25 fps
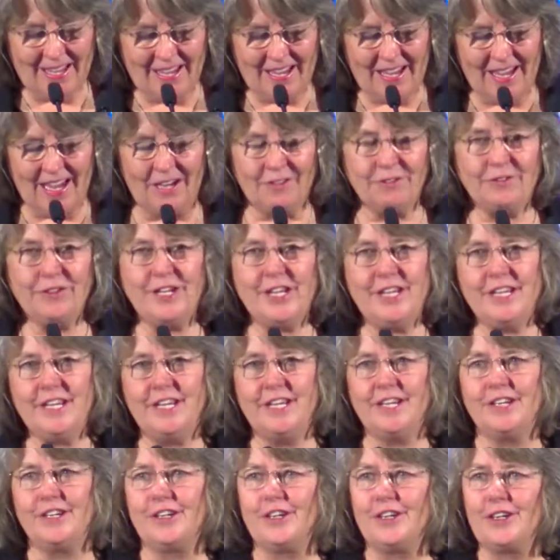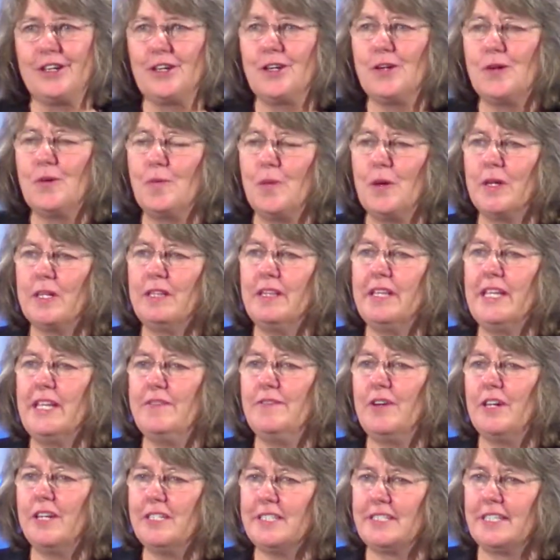Every year, we'd leave
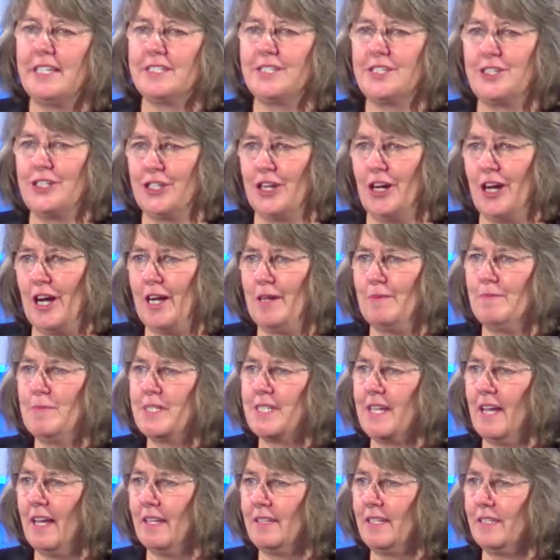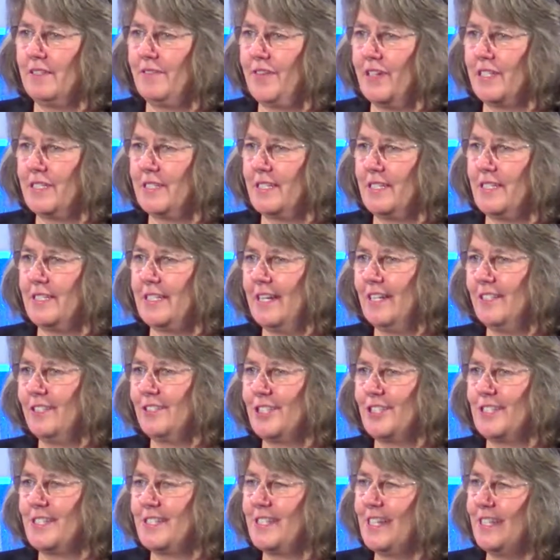our desk jobs at the Defense
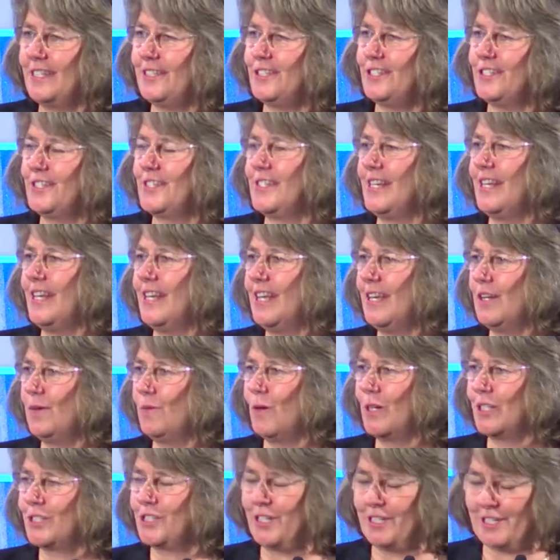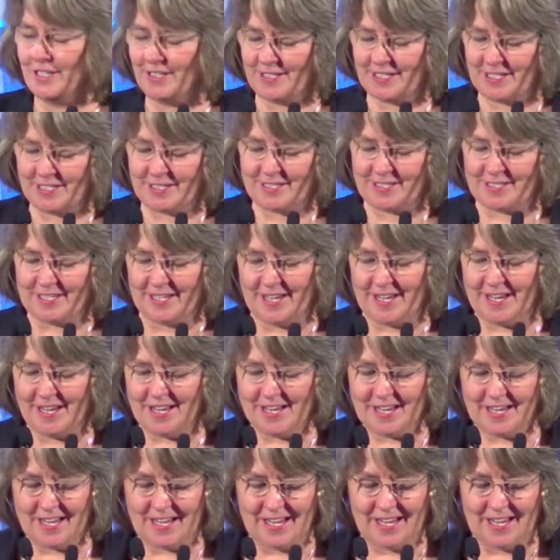Intelligence Agency in Washington, D.C.,
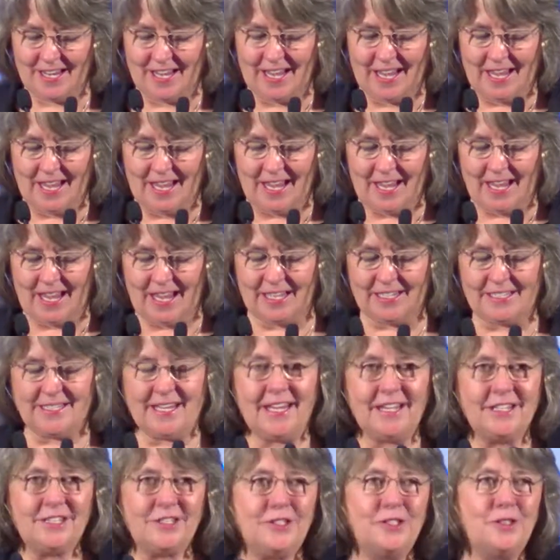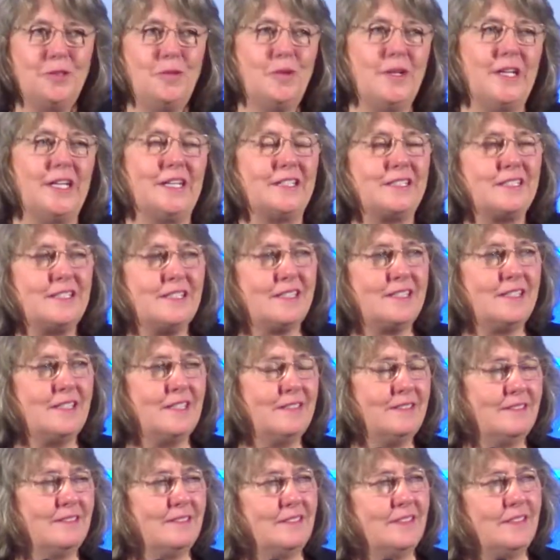and take 2 weeks
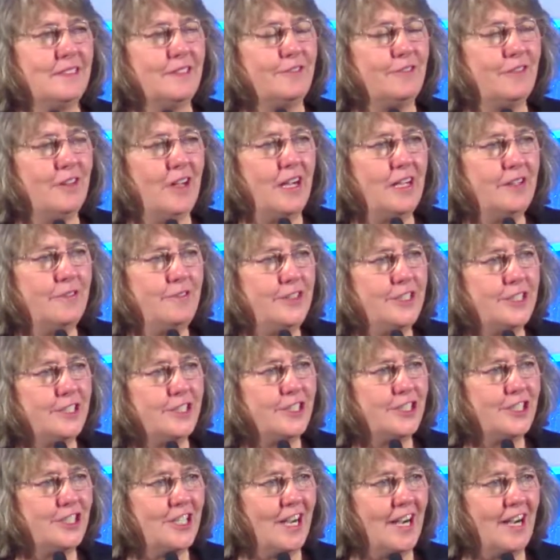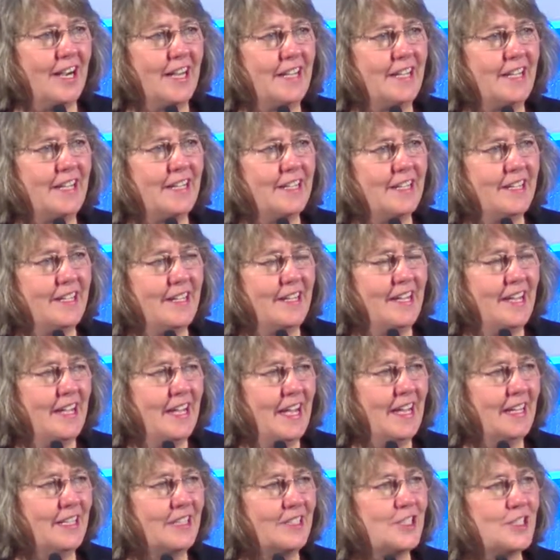to fly fish, hike,
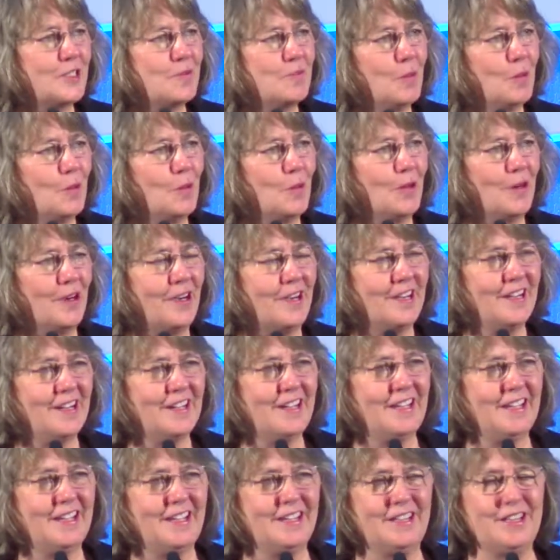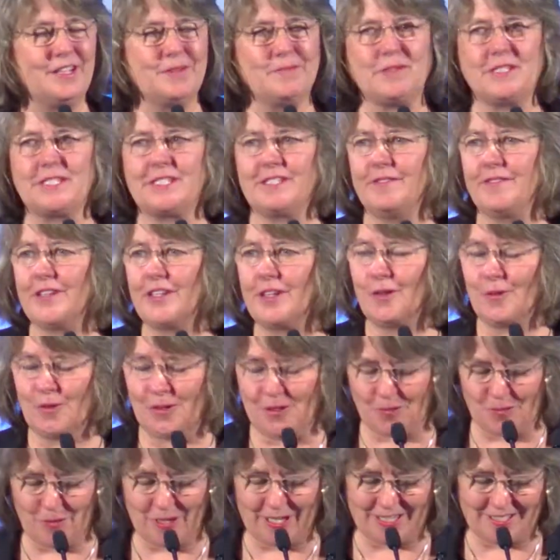and explore in the Pacific
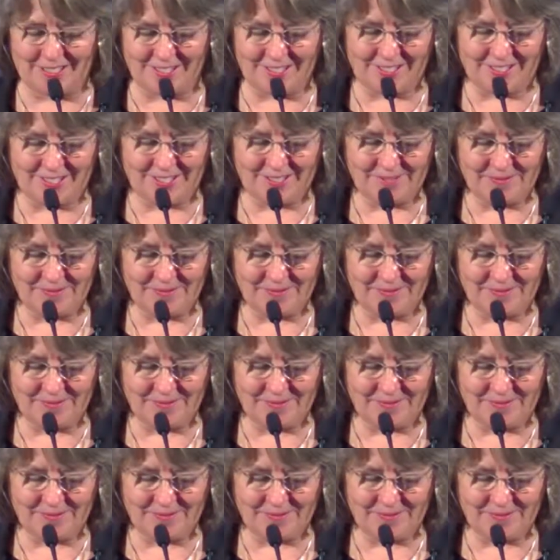Northwest.